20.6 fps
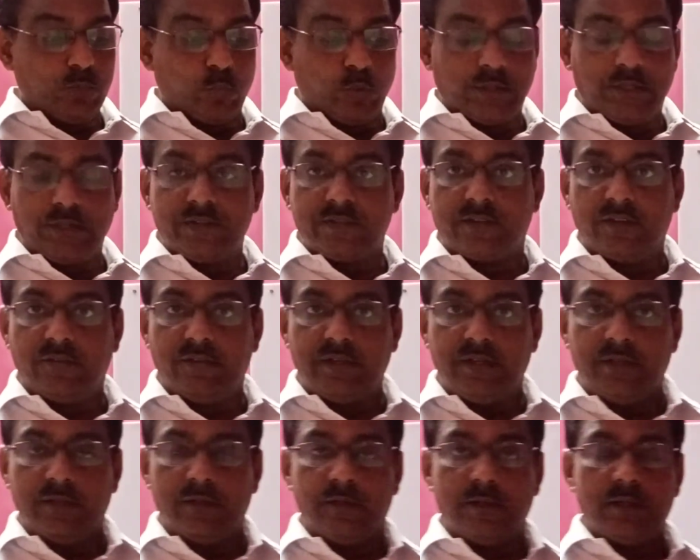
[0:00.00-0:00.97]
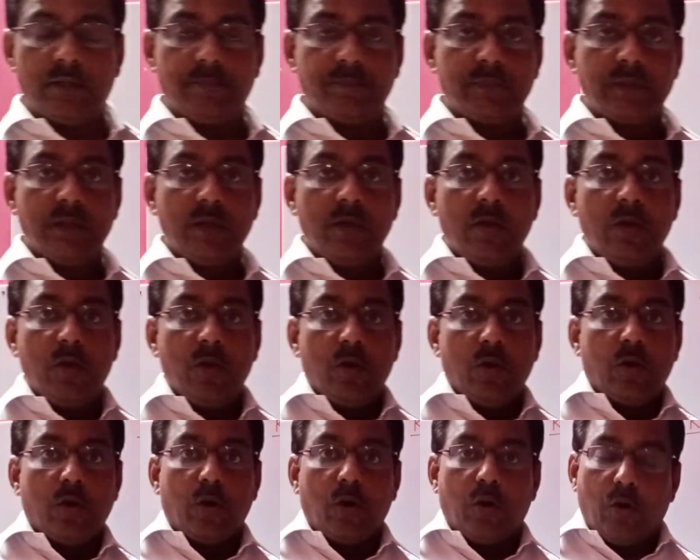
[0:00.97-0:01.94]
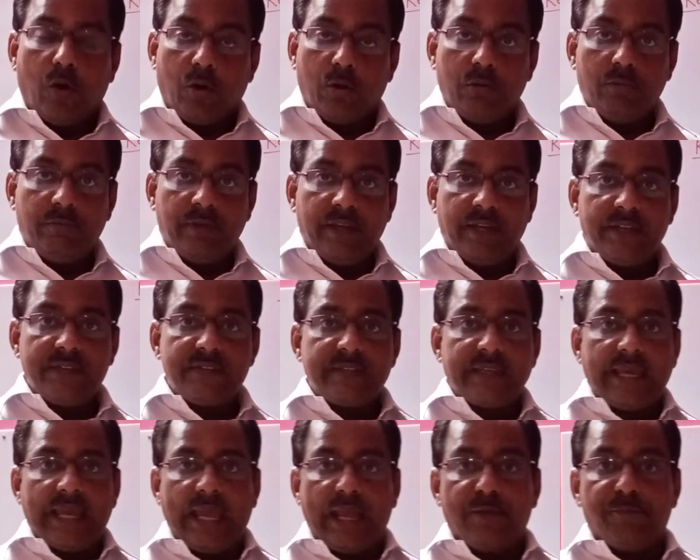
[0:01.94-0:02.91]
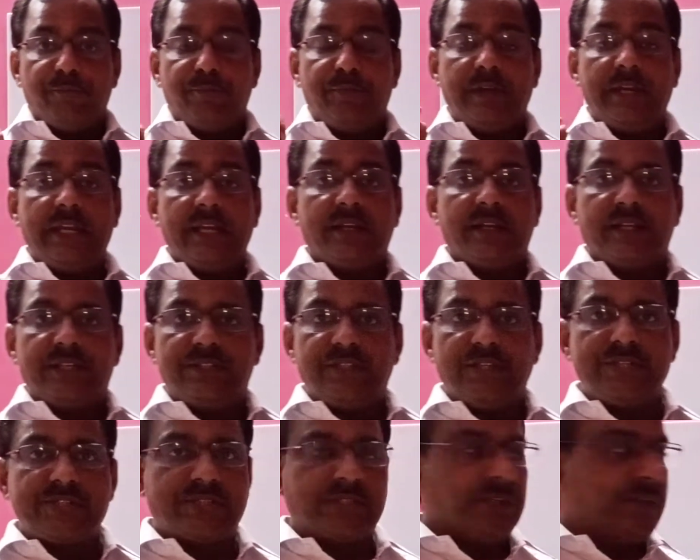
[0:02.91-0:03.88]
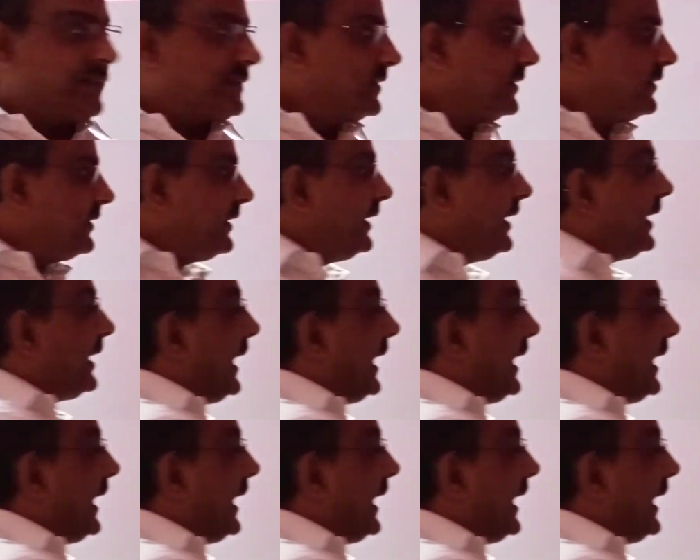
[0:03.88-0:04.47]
what is given here. Always every resistors, see here